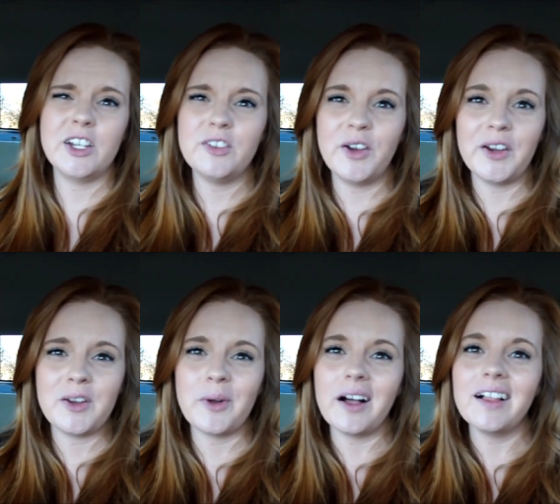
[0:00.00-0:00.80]
hear
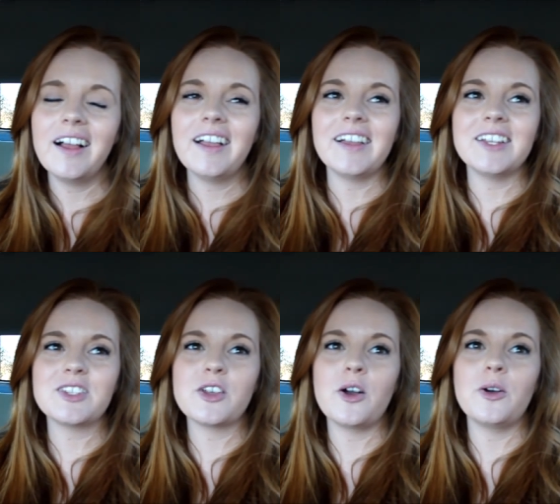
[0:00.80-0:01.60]
very well. And
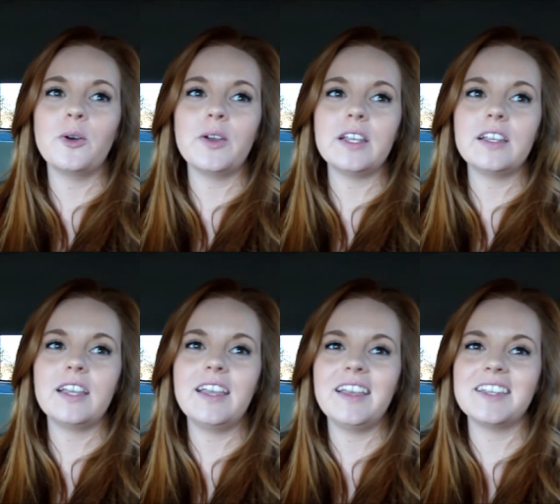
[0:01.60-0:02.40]
so
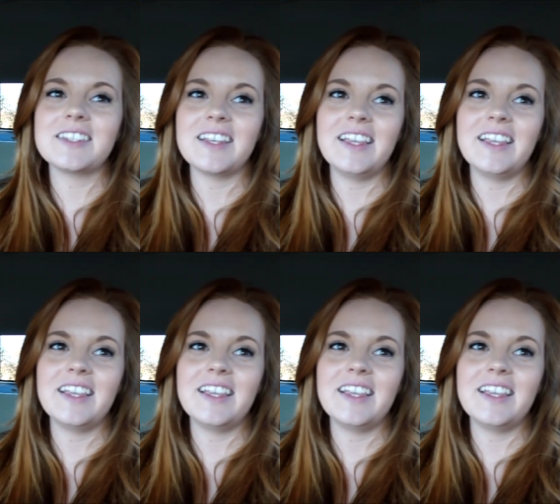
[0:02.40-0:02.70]
his,